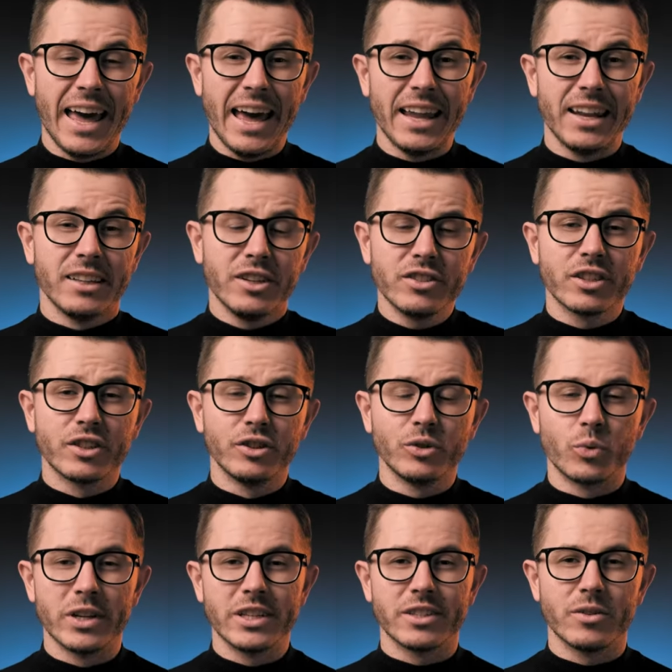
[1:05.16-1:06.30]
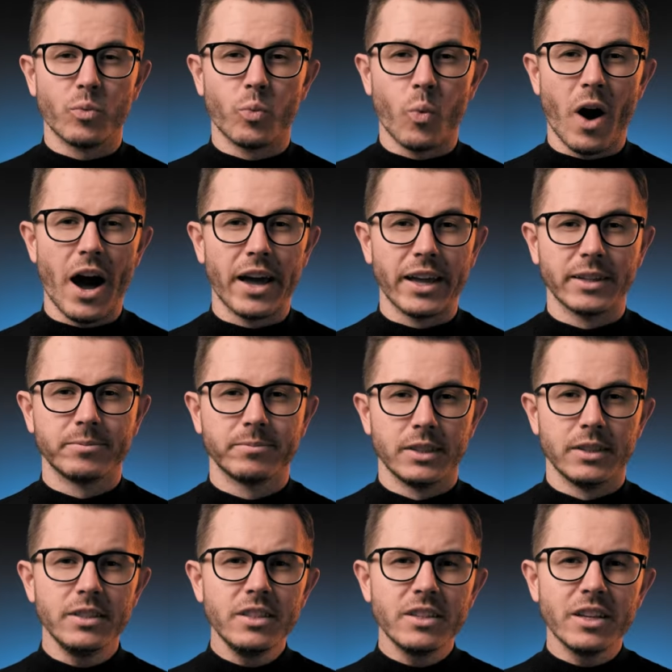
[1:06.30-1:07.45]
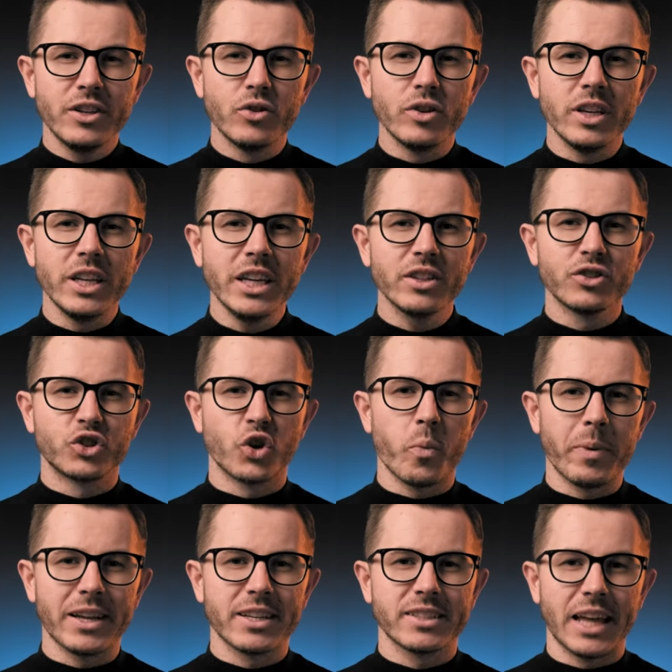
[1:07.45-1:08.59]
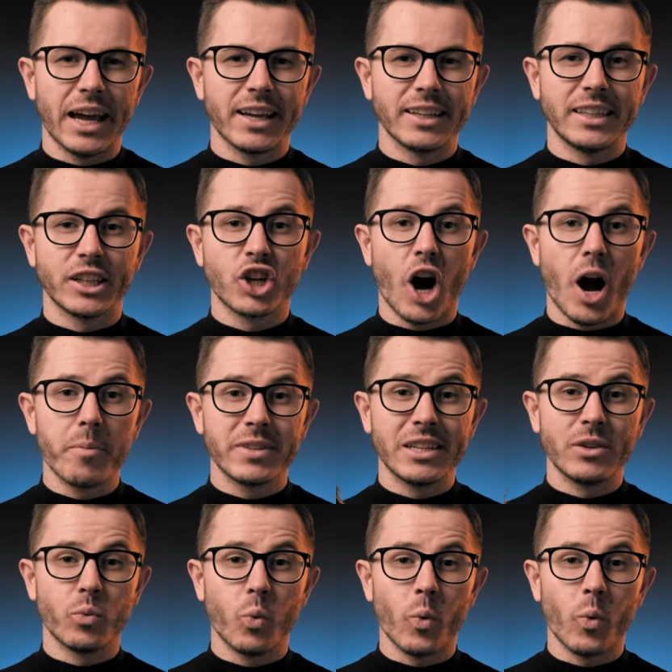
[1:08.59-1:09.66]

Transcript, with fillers: and there's a good reason why. This is a unique nootropic stack that comes in